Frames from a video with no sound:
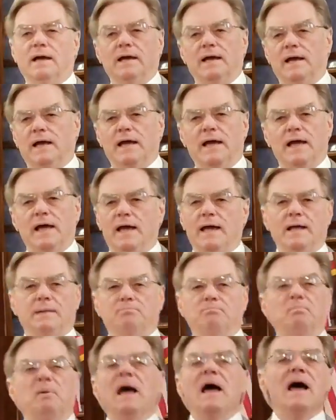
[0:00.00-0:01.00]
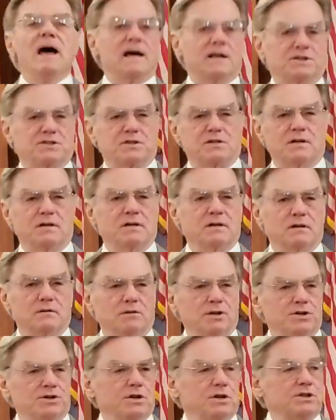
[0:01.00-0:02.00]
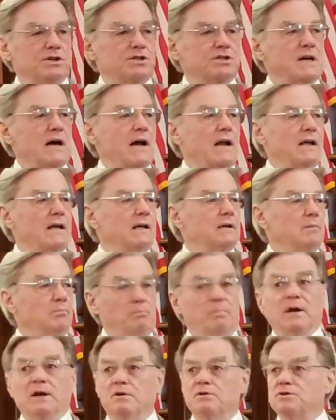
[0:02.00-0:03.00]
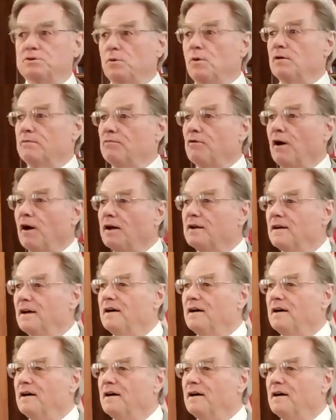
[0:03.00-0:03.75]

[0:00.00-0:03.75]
At best, we should have just got a bigger storefront.